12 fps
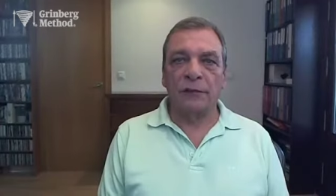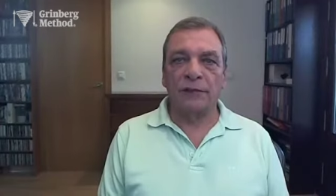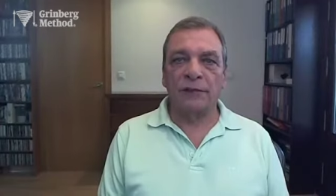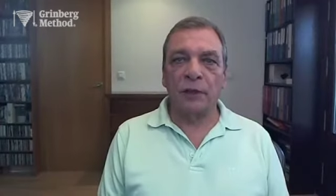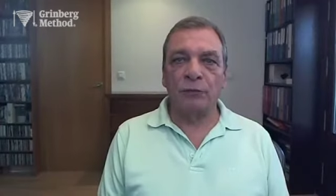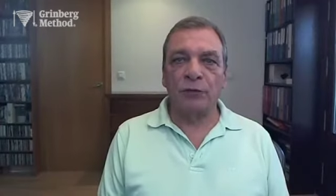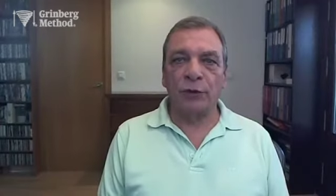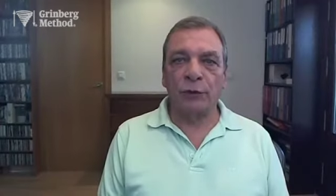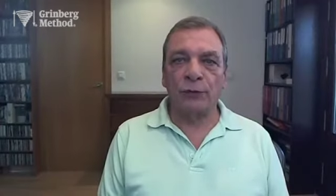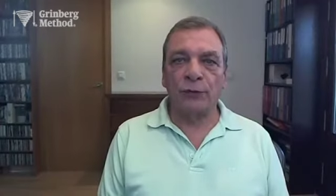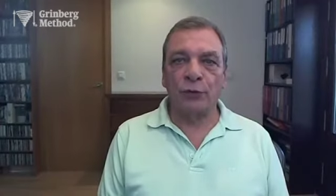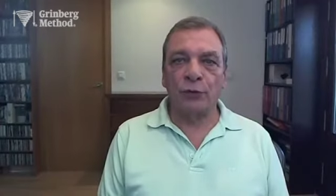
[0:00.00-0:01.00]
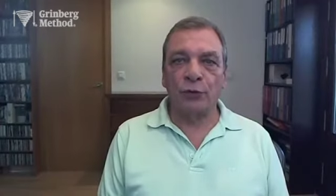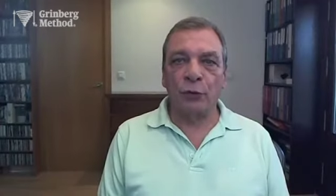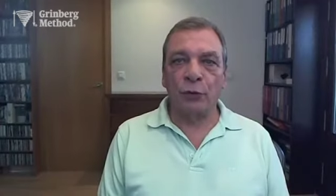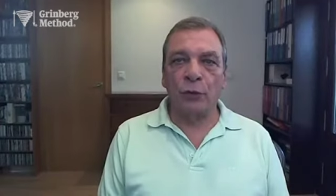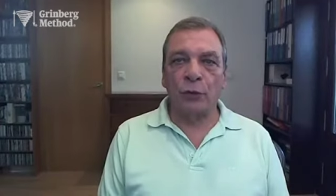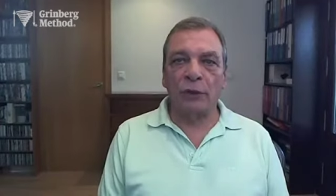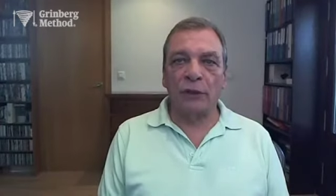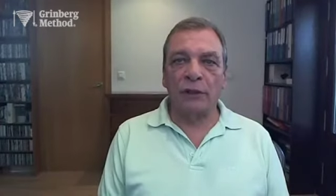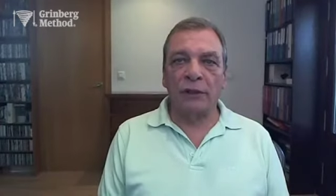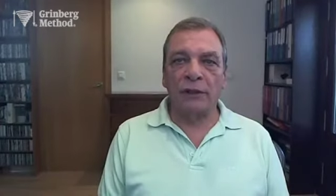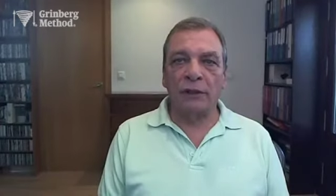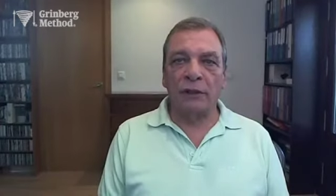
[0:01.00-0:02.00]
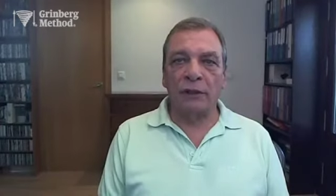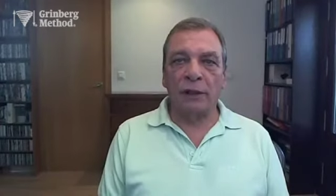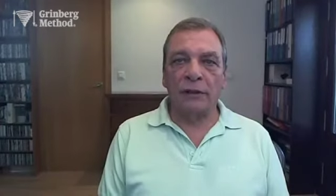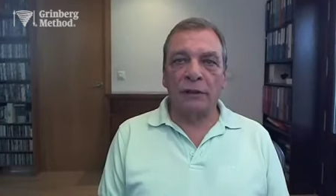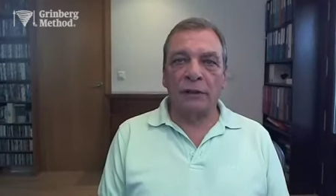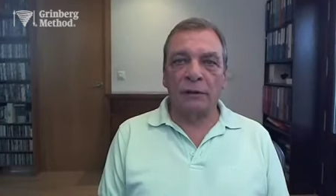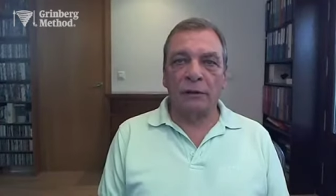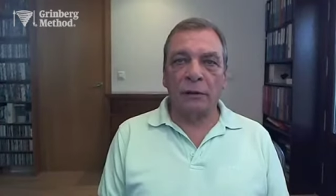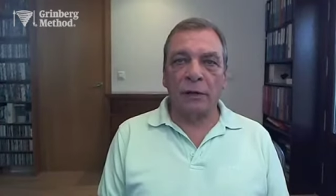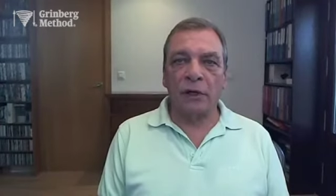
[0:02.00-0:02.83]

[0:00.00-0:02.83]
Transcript: The subject for sure already created